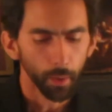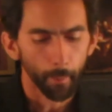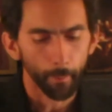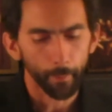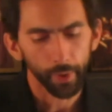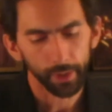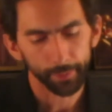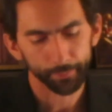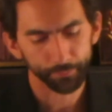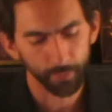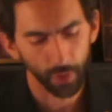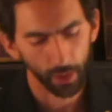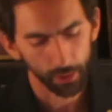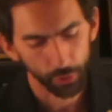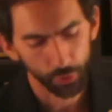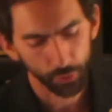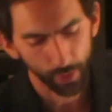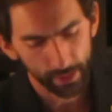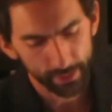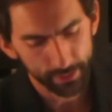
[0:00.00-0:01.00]
But
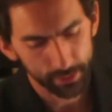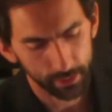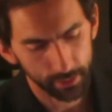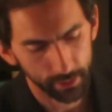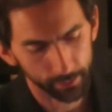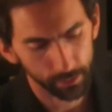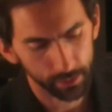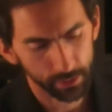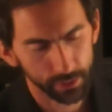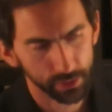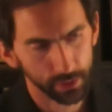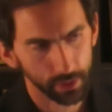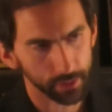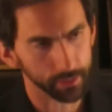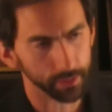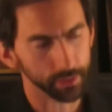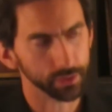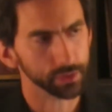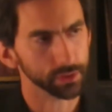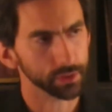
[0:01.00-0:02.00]
granted, I'm going to say
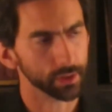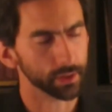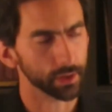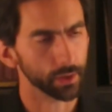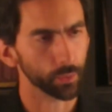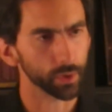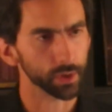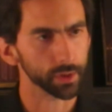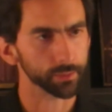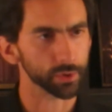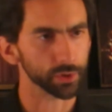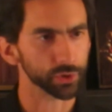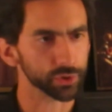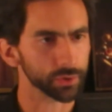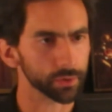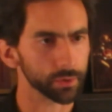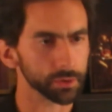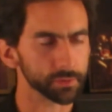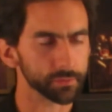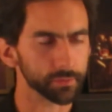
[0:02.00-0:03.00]
this, and I want to make
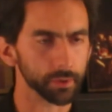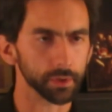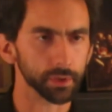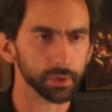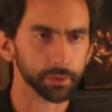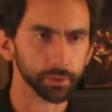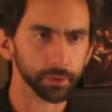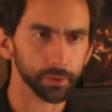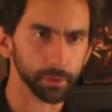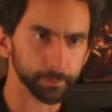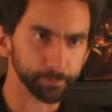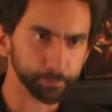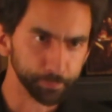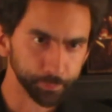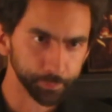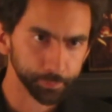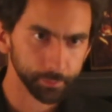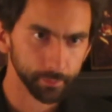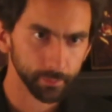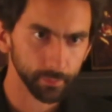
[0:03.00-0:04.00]
sure it's very clear.
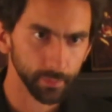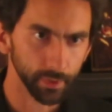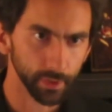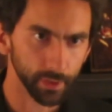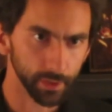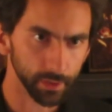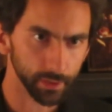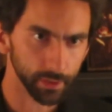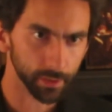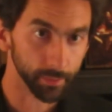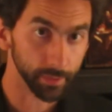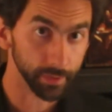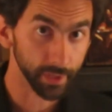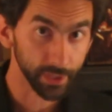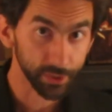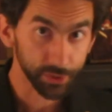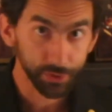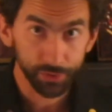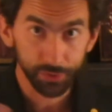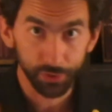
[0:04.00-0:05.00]

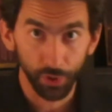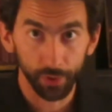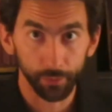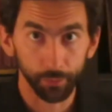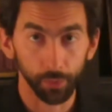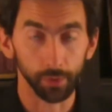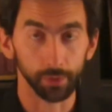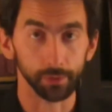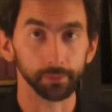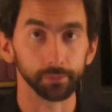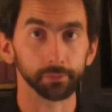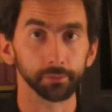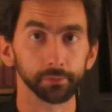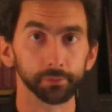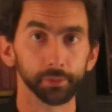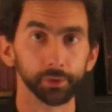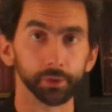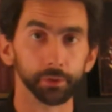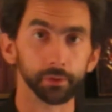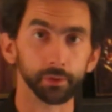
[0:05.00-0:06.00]
Elections are important.
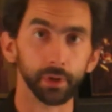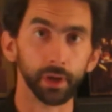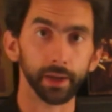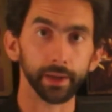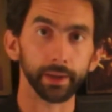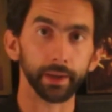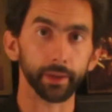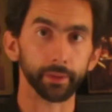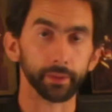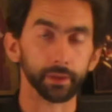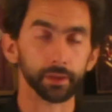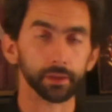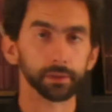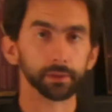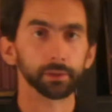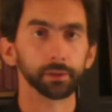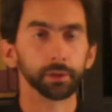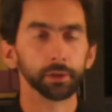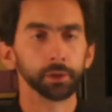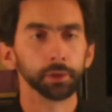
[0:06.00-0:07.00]
They're not nothing.
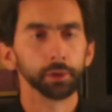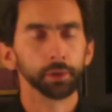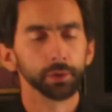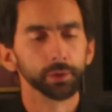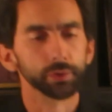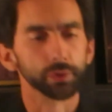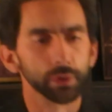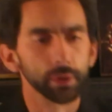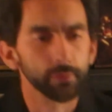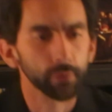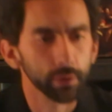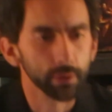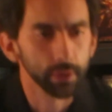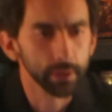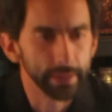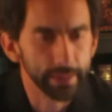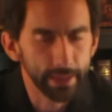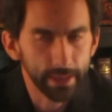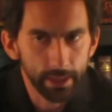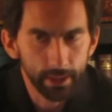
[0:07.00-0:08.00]
So even
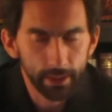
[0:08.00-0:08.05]
in,